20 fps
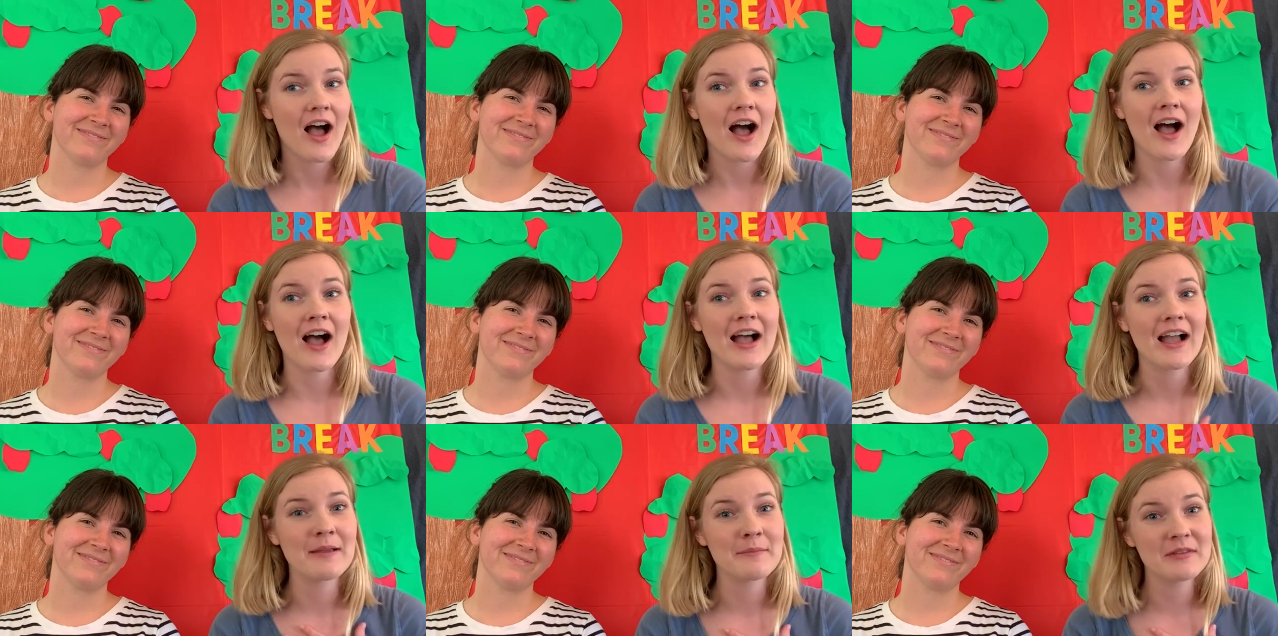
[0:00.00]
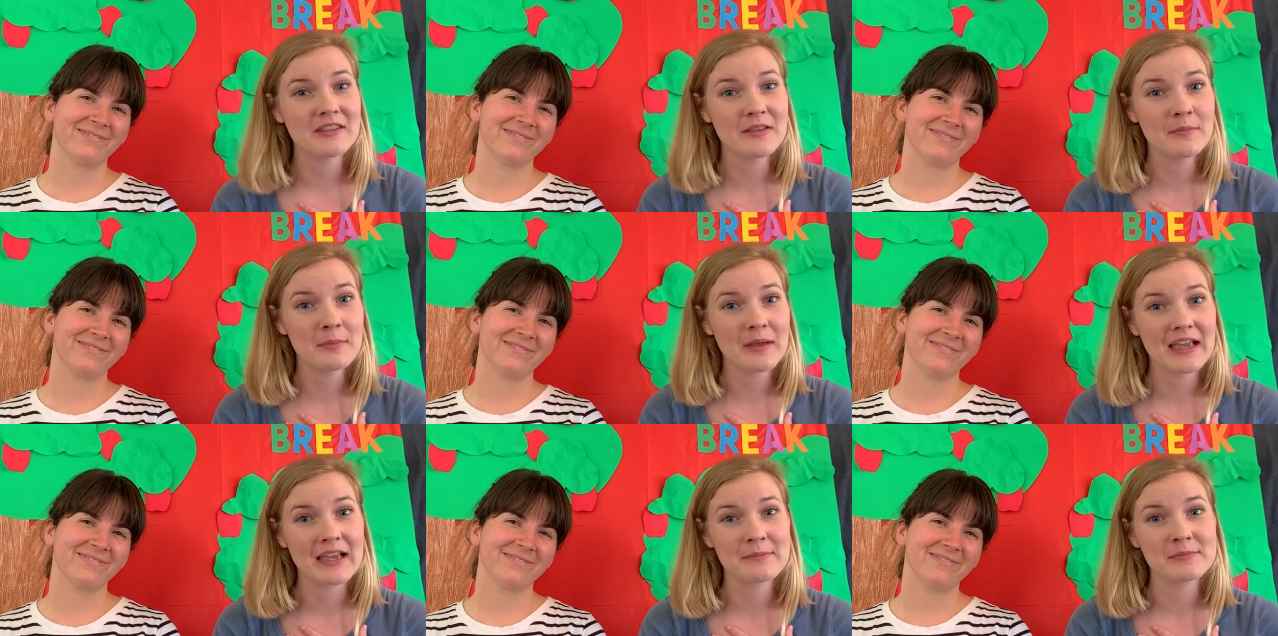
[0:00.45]
Speaker 1: I'm in the
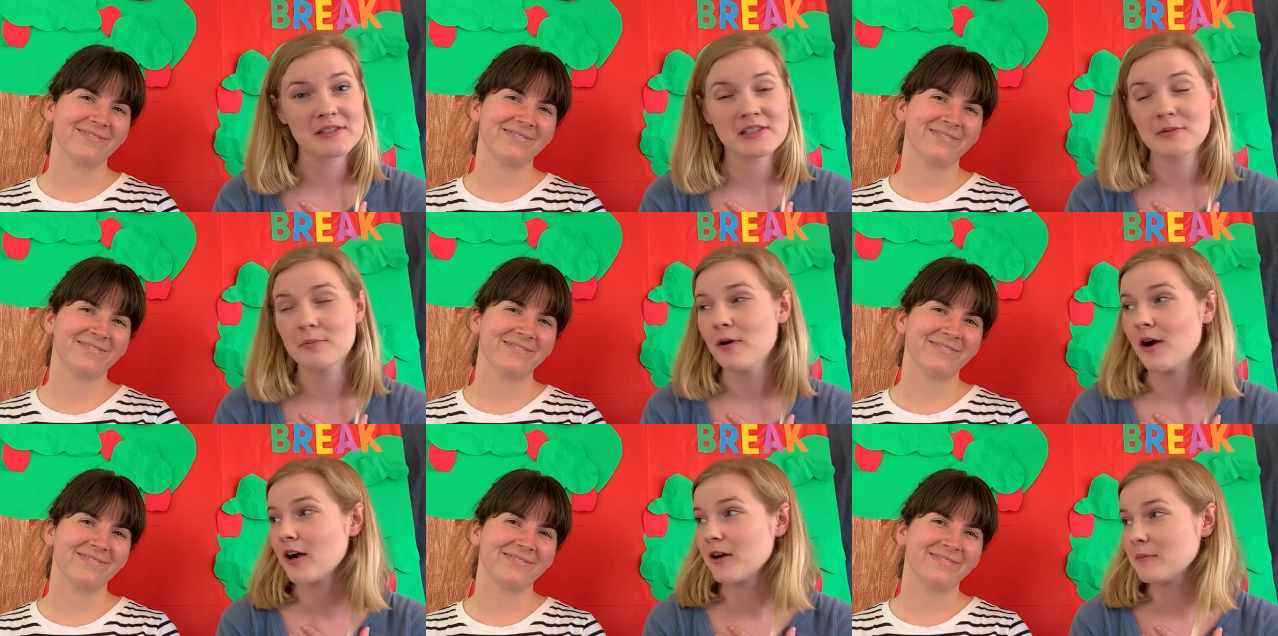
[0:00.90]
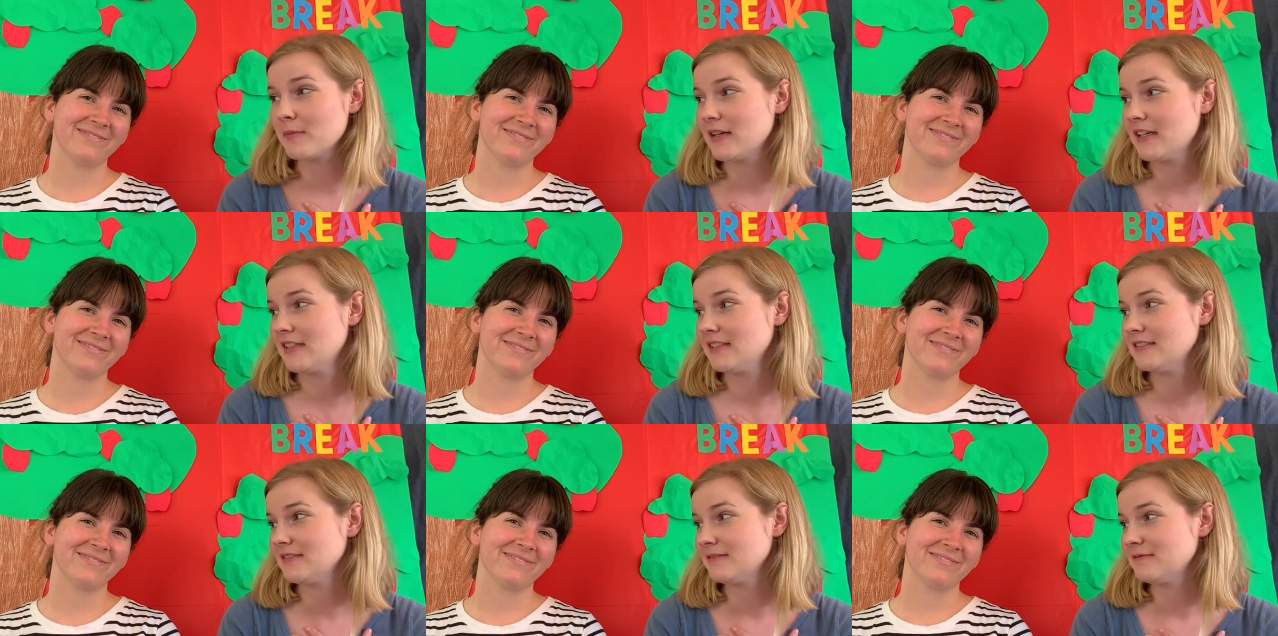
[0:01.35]
Babes
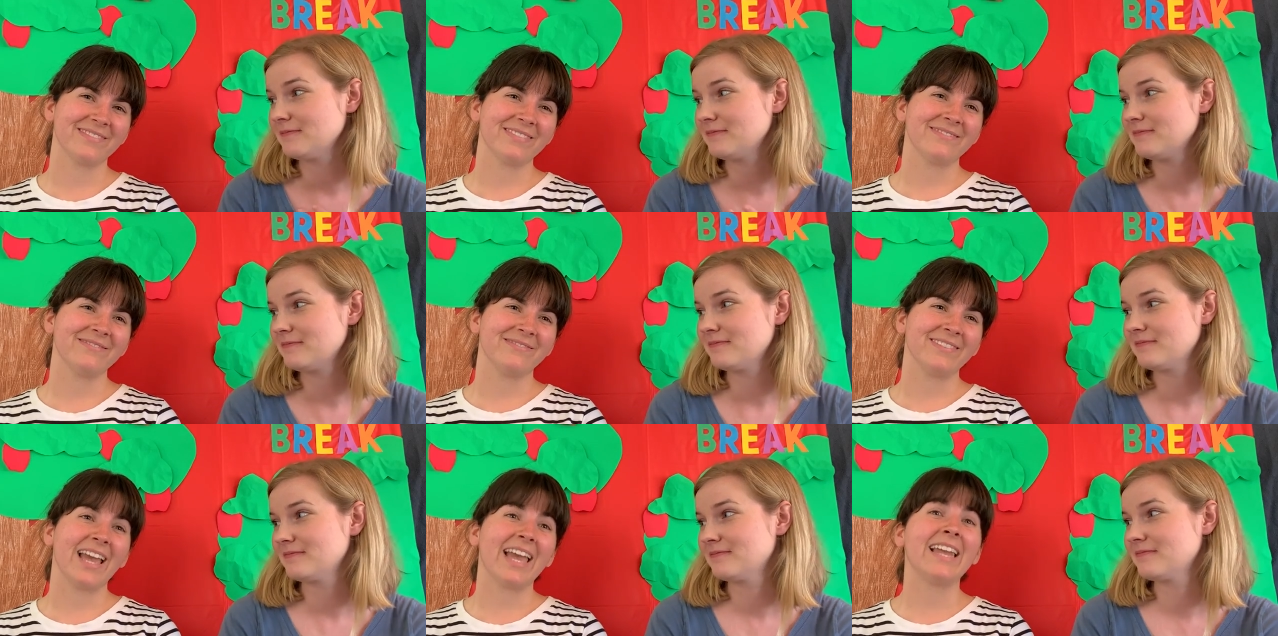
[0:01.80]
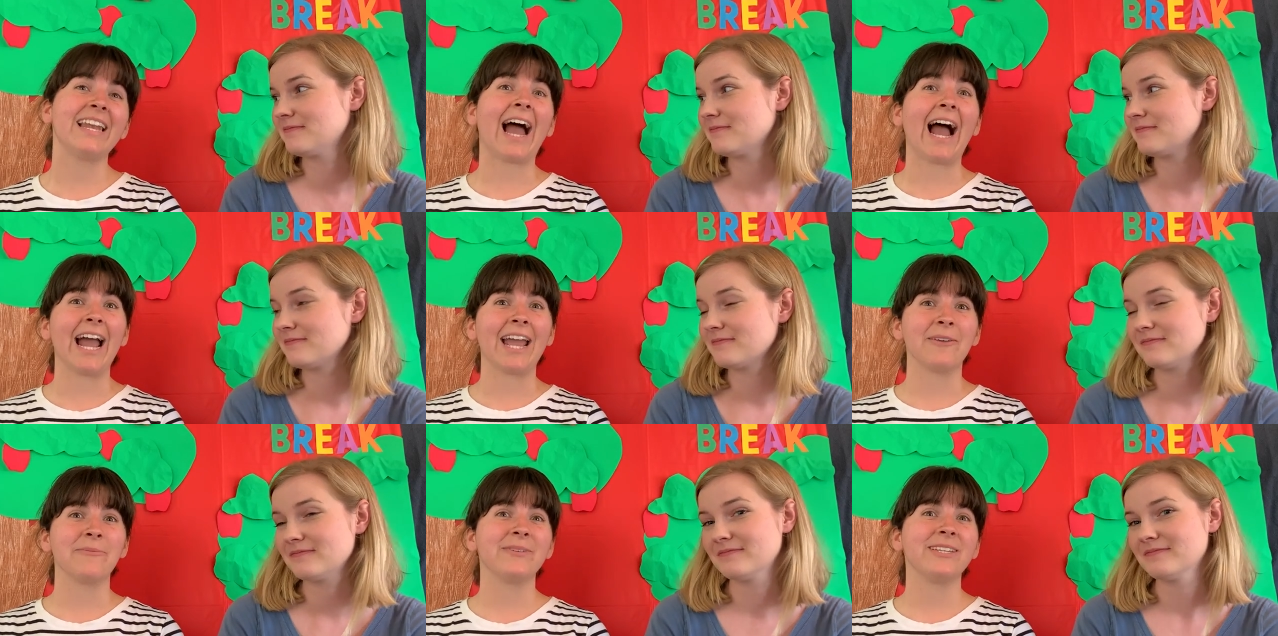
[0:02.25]
Department. And
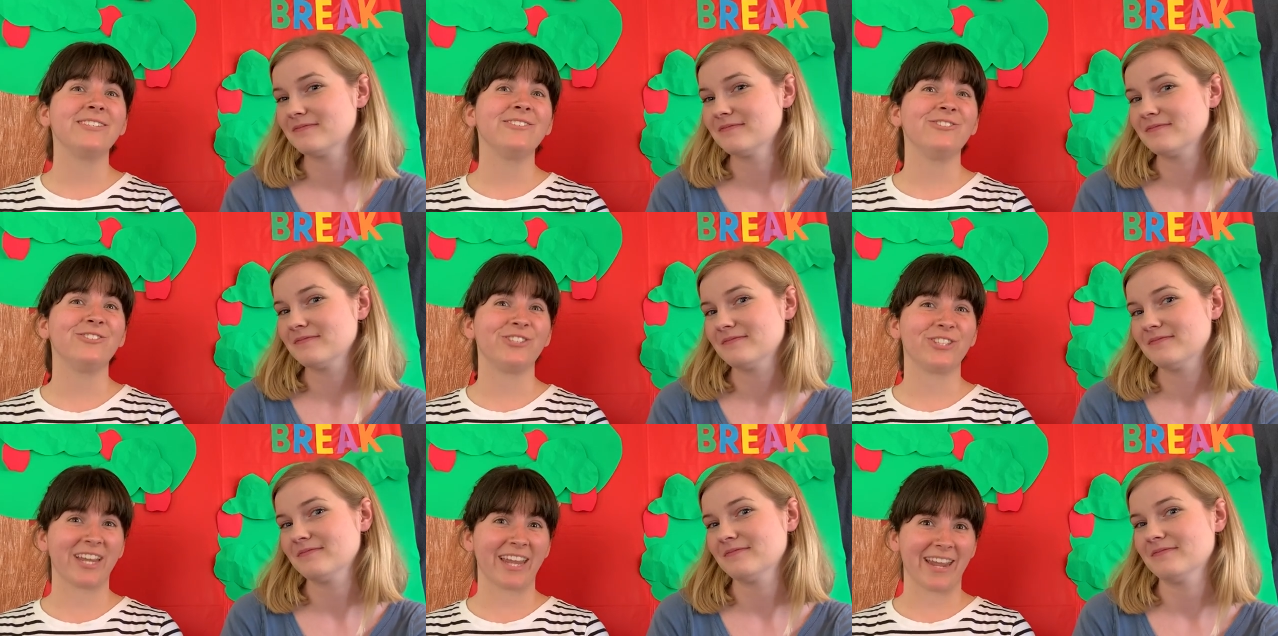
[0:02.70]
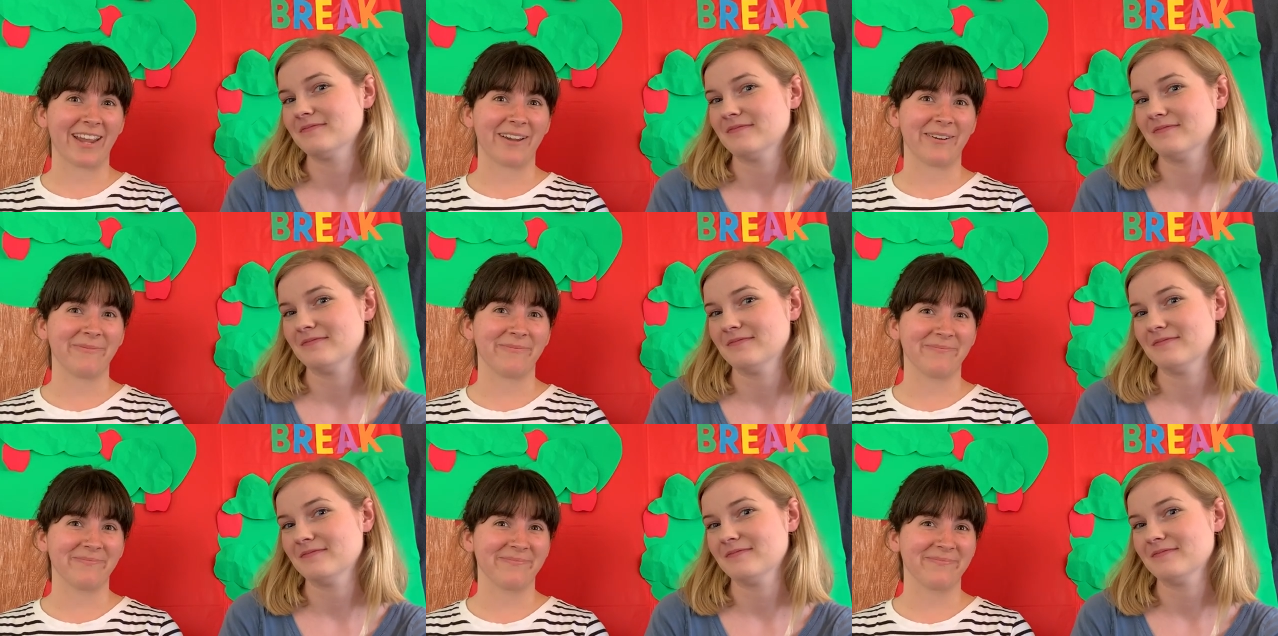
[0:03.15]
I'm in
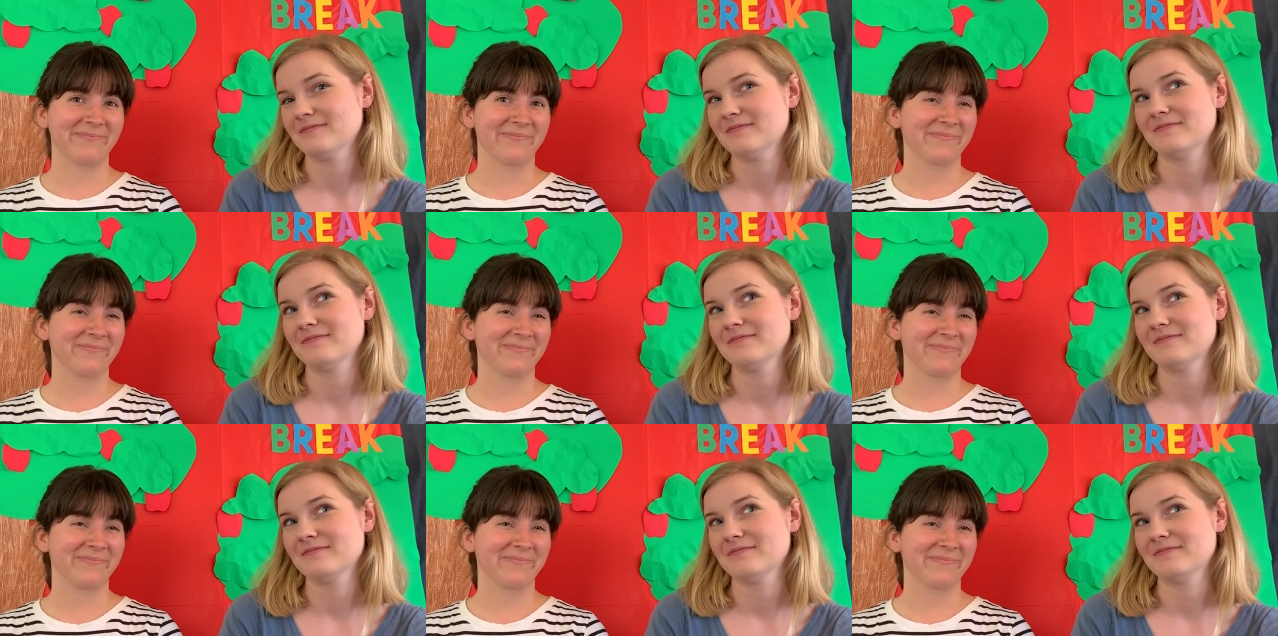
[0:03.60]
Jam.